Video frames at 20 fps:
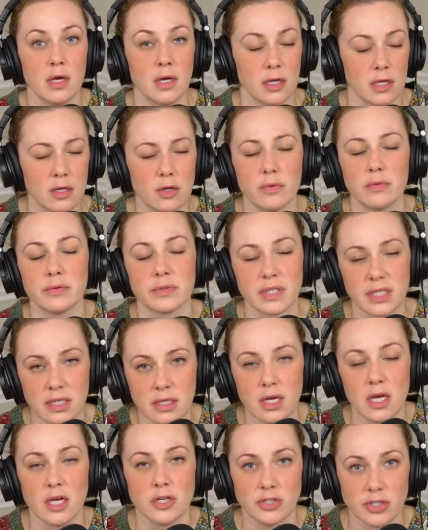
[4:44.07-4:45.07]
You know, it was
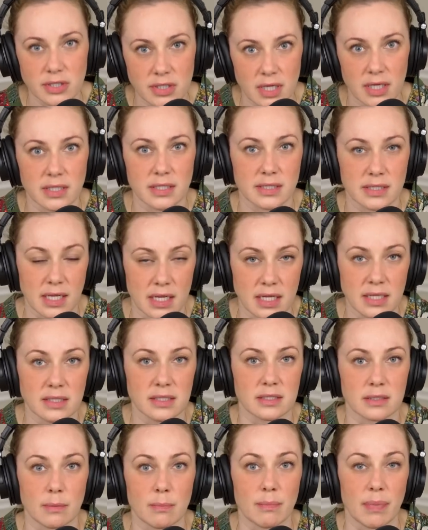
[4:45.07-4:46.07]
like just us setting
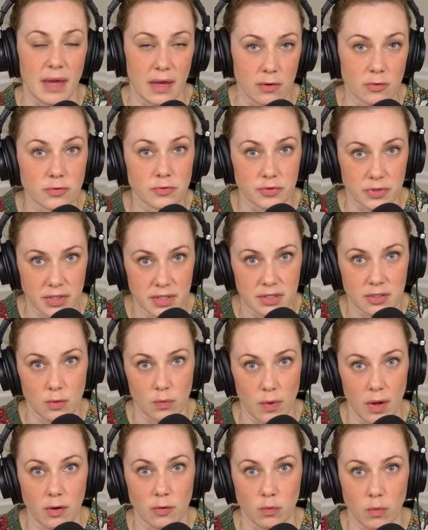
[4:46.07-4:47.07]
some boundaries
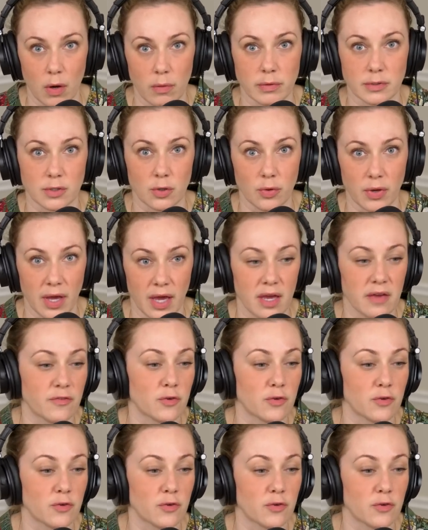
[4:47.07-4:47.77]
around what was okay.